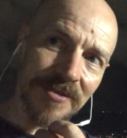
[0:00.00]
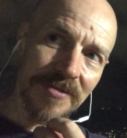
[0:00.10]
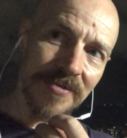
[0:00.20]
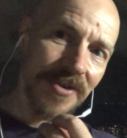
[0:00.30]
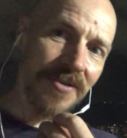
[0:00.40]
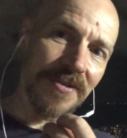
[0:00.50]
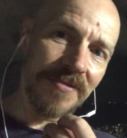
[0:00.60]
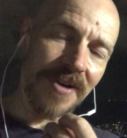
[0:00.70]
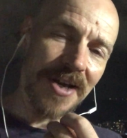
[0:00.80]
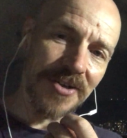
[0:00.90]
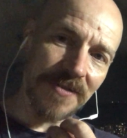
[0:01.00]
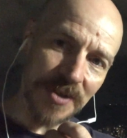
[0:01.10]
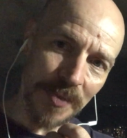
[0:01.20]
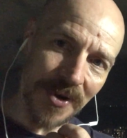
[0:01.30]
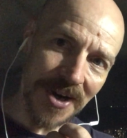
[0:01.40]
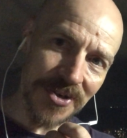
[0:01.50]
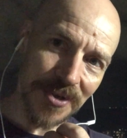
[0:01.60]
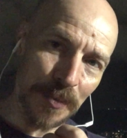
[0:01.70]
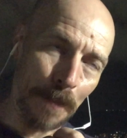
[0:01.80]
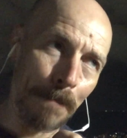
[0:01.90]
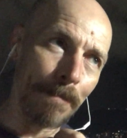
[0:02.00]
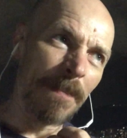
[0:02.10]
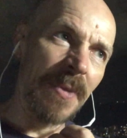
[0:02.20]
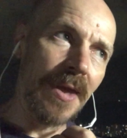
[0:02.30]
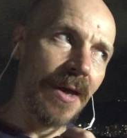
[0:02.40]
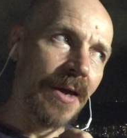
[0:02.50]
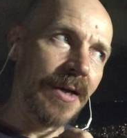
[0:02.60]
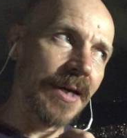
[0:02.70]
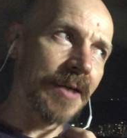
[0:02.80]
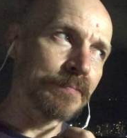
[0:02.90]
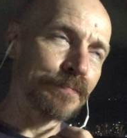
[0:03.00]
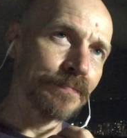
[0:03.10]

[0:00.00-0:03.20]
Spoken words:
a further flash of inspiration. But